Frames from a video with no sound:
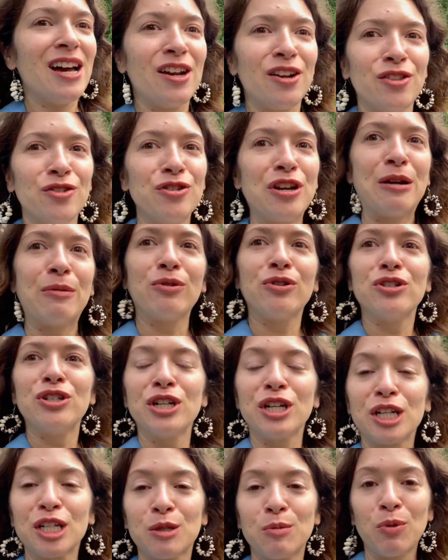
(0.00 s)
another neighborhood
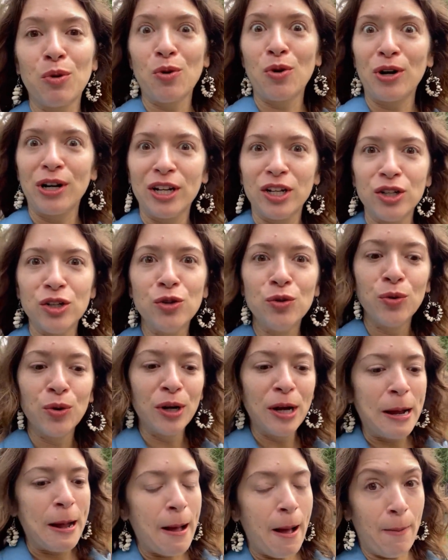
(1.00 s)
to explore and a new
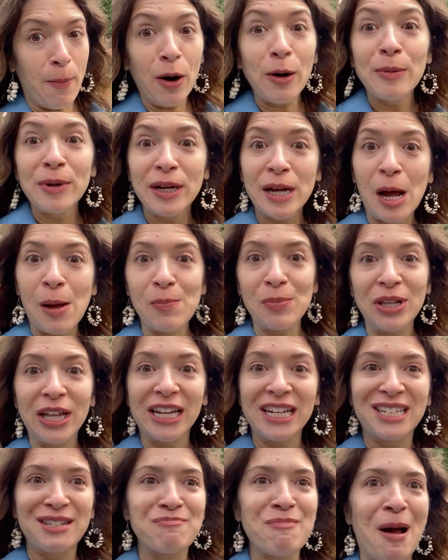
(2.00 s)
apartment
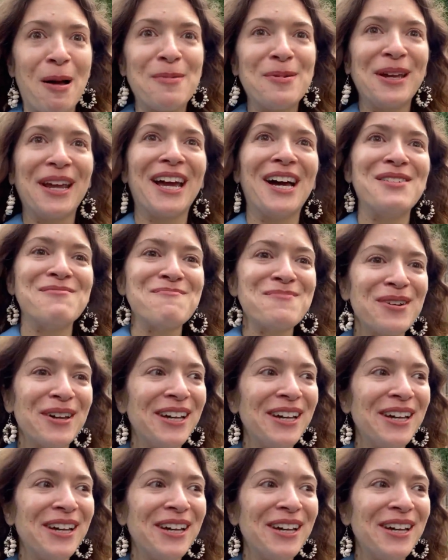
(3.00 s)
complex popping up.